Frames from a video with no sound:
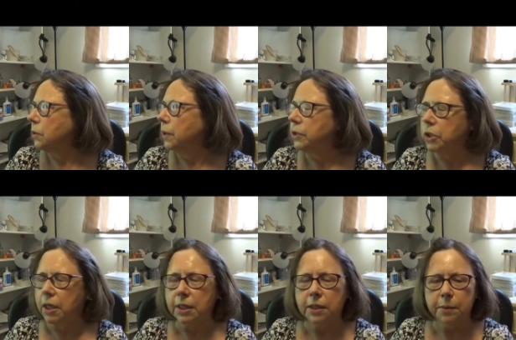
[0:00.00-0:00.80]
with
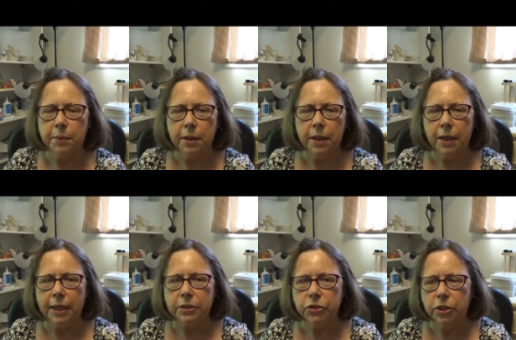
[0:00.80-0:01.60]
Jonny Lee Miller
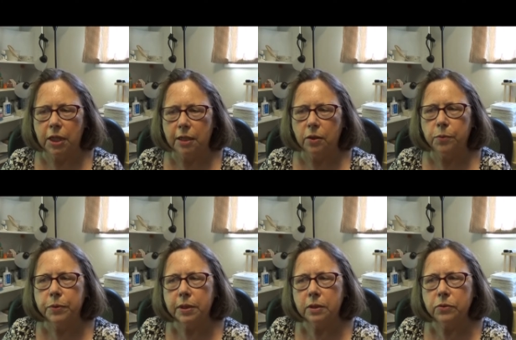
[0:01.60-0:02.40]
as Sherlock
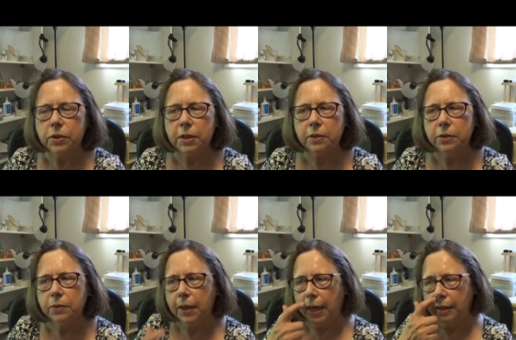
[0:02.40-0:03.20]
Holmes and Lucy
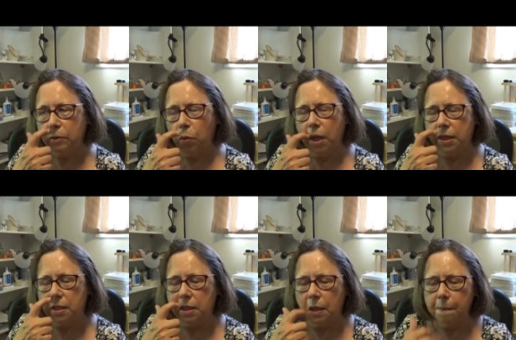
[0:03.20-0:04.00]
Liu as
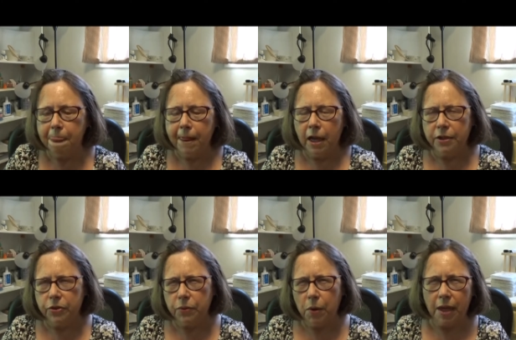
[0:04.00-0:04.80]
Watson. I
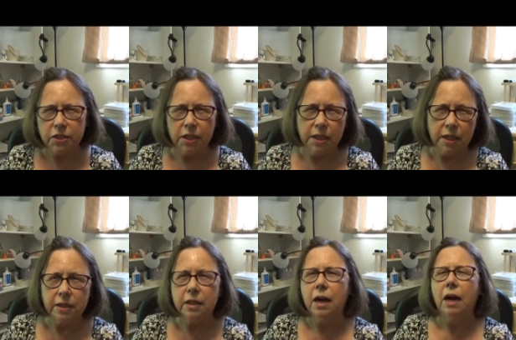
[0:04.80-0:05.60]
used to watch it
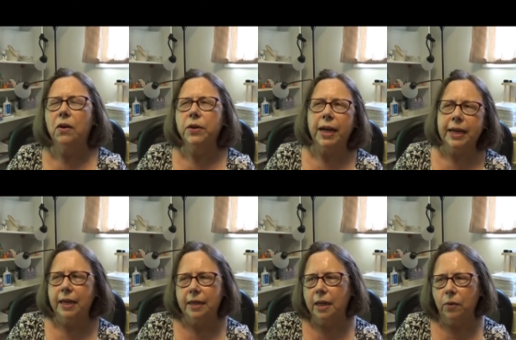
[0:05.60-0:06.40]
years ago and I
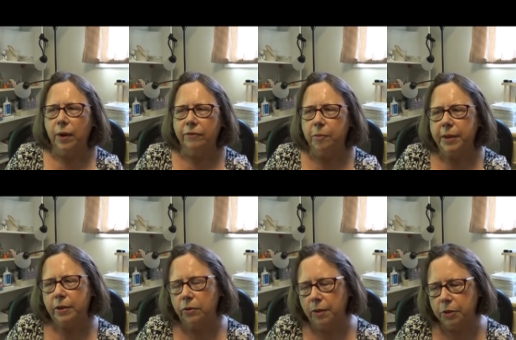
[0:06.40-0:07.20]
kind of got away from it,
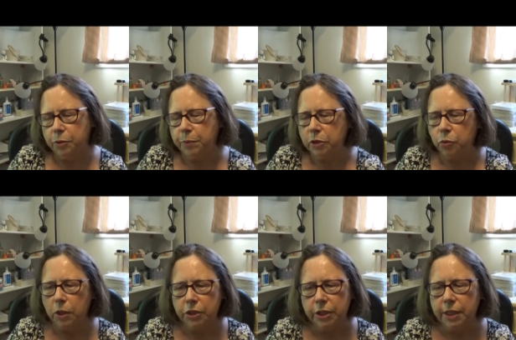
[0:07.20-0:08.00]
so now I'm just binge
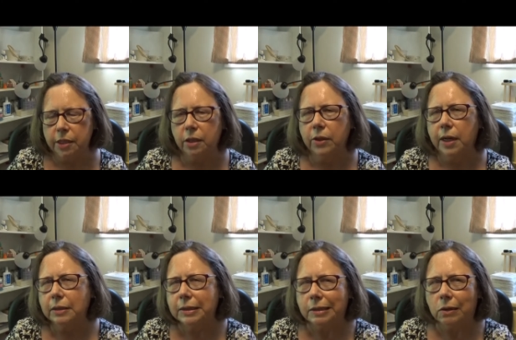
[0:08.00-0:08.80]
watching it so that
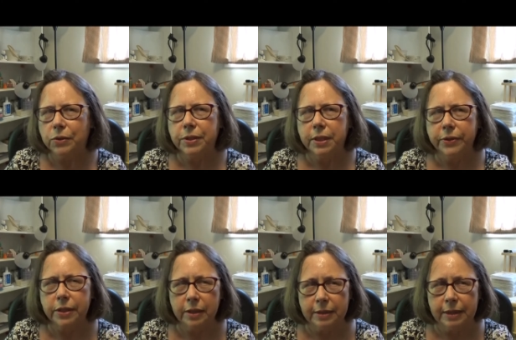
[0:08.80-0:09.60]
I'll see the whole
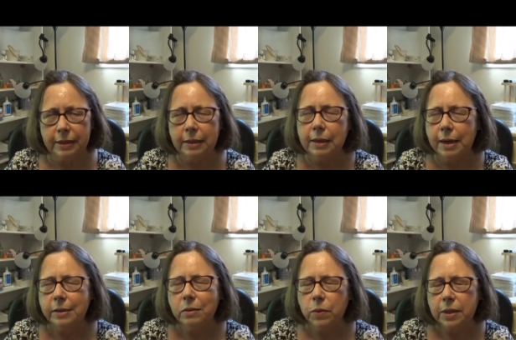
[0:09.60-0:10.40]
series because I think it
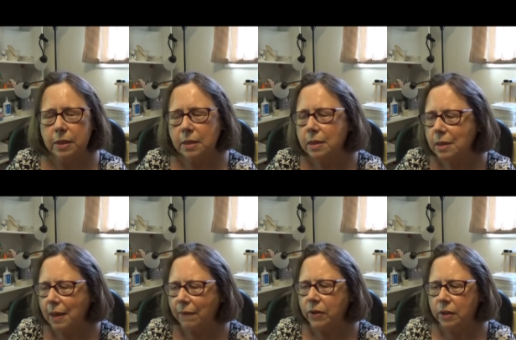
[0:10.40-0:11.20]
ended with season
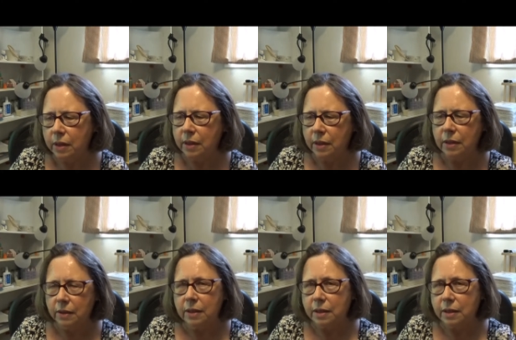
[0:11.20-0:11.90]
7 in th this